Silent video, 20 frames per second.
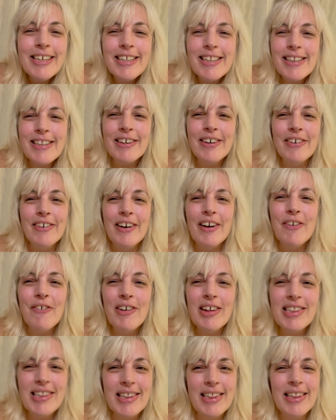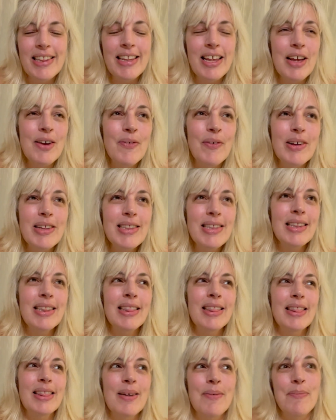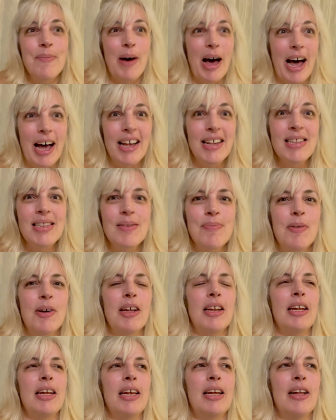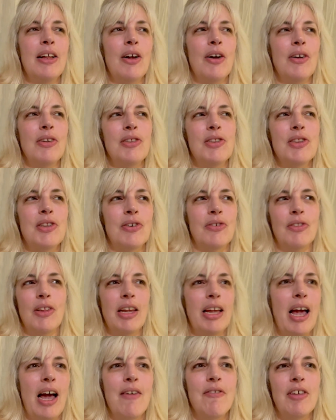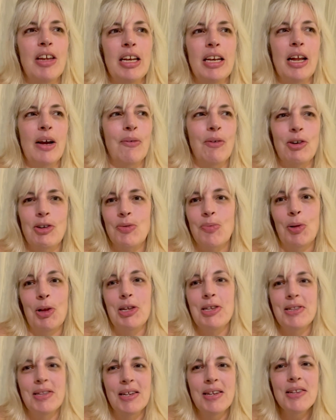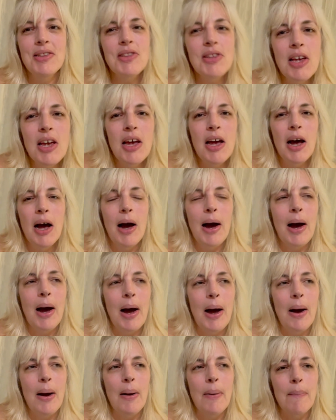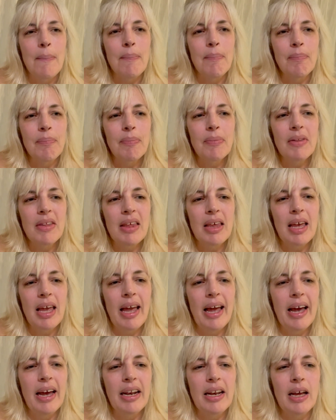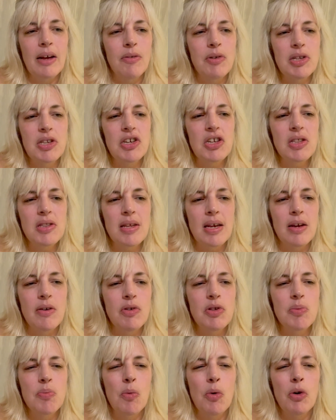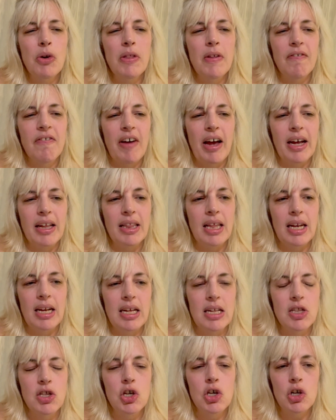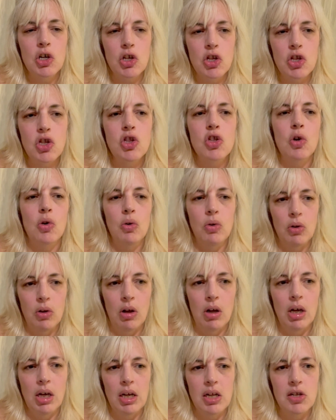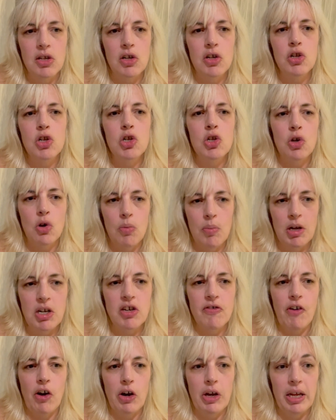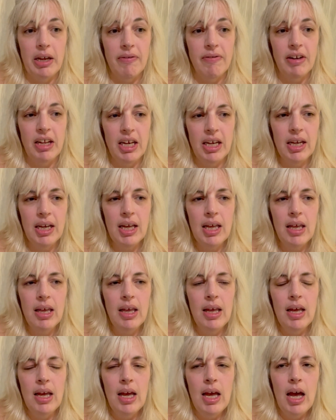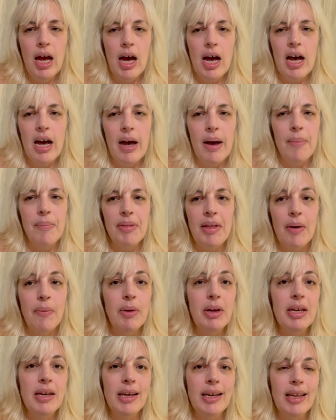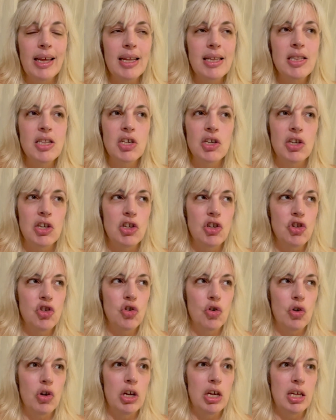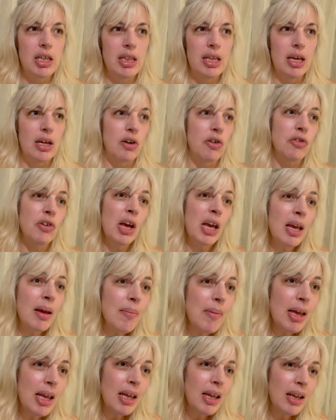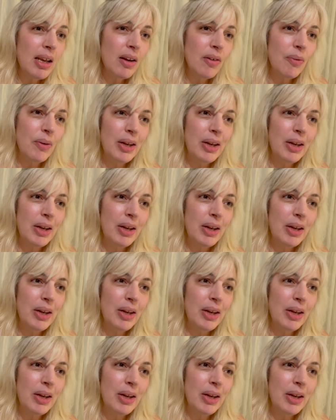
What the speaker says: So it wasn't the best, but certainly I've eaten at worse places. And it was more the fact that it took so long. It took so much of our evening that we didn't get to enjoy the entertainment.